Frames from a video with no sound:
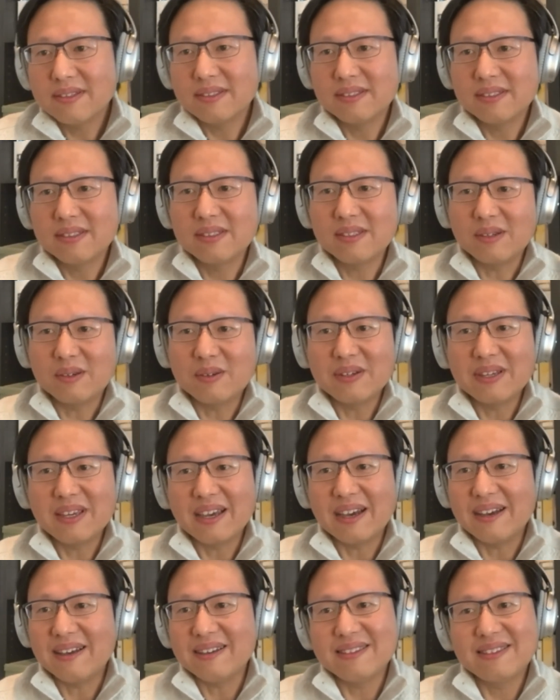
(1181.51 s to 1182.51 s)
So
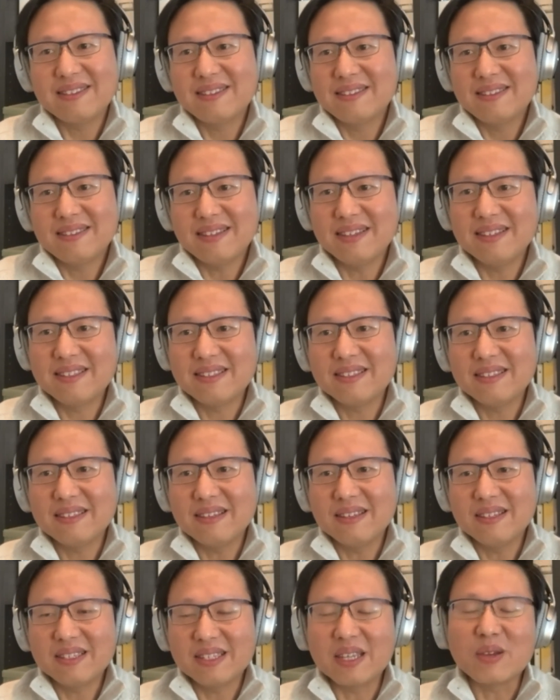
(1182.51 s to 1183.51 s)
yeah,
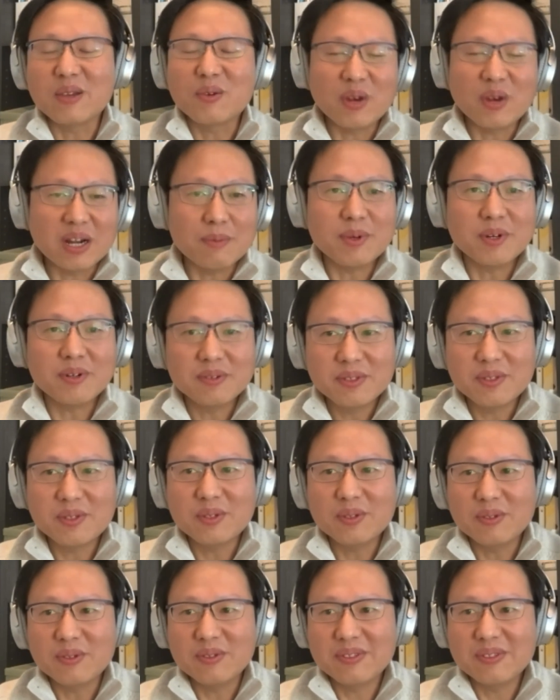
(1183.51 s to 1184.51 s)
it's incredible
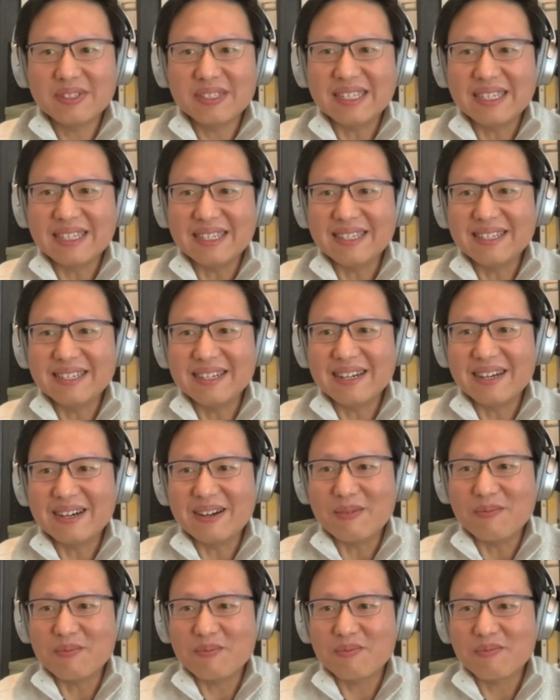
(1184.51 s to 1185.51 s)
to see.
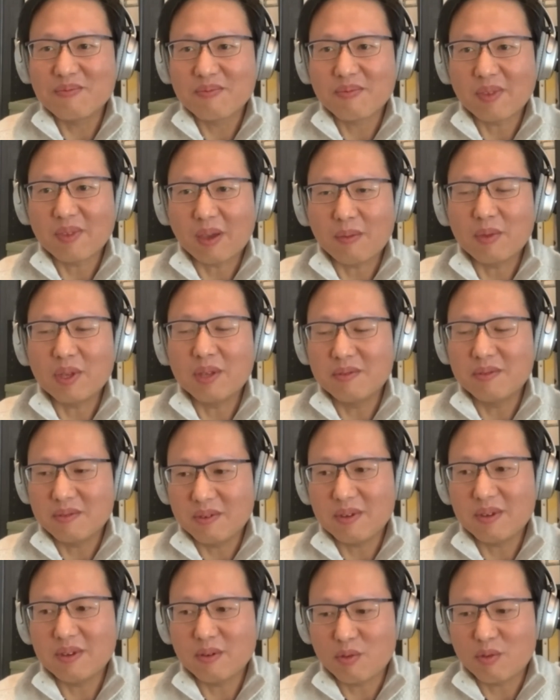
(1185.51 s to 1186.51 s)
I mean,
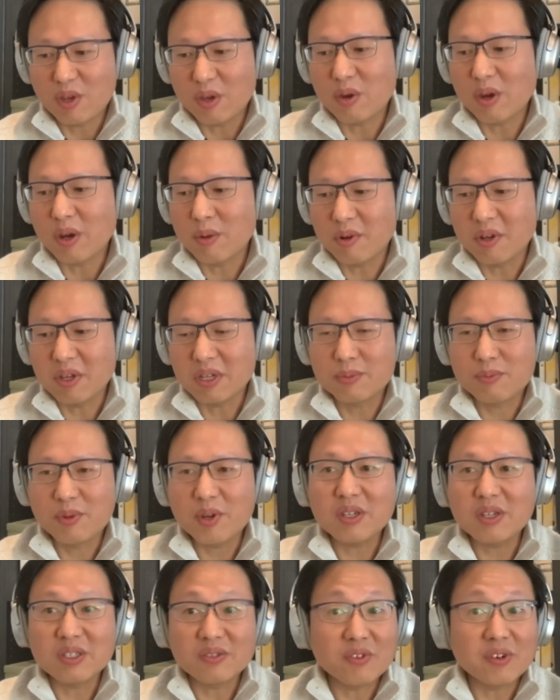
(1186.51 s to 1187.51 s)
incredible
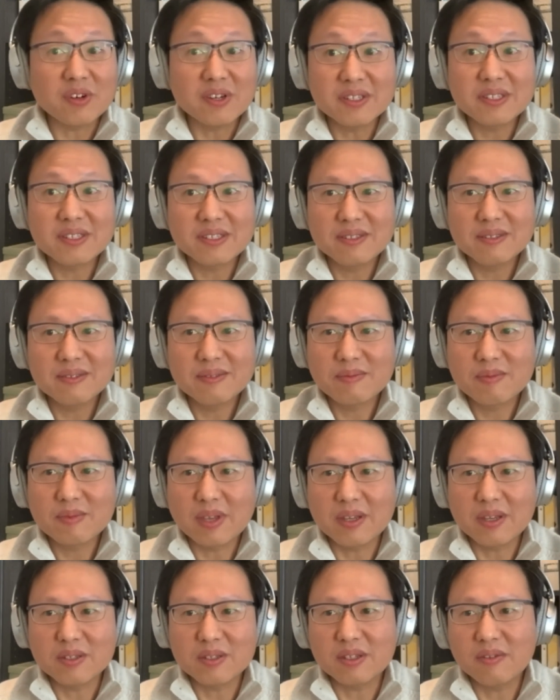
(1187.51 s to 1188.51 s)
experience for us.
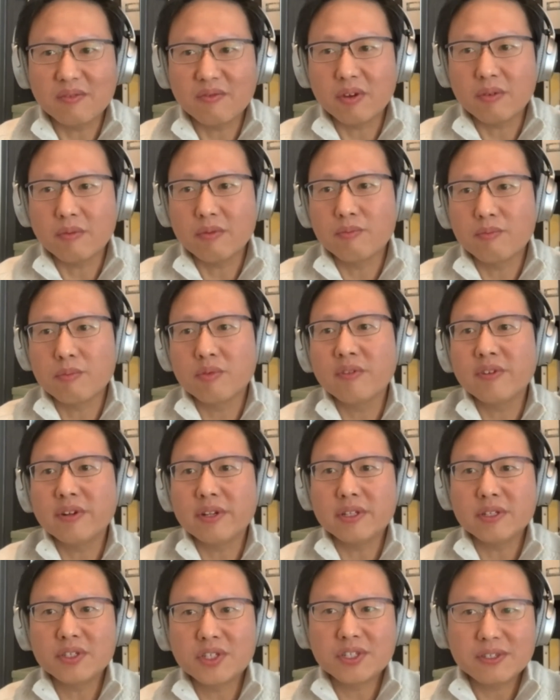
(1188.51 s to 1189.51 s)
Actually, a very
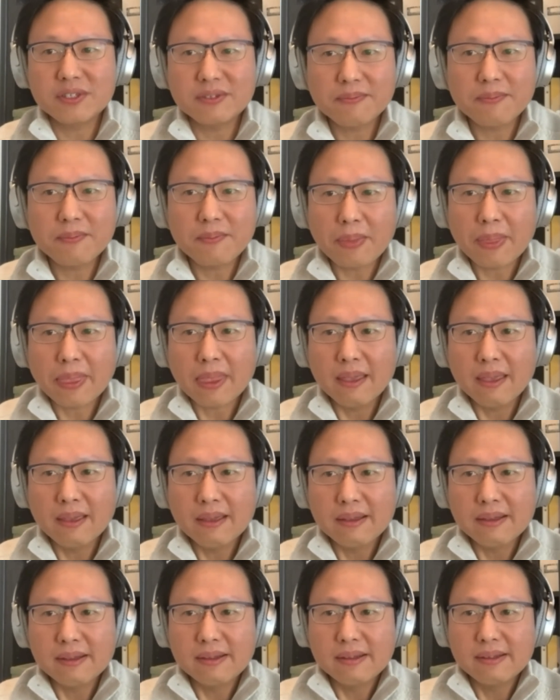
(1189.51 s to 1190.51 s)
privilege.
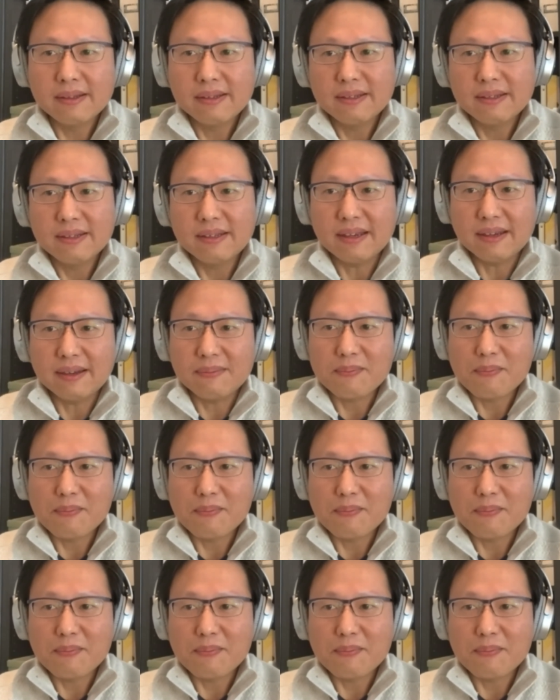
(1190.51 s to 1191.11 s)
Yeah.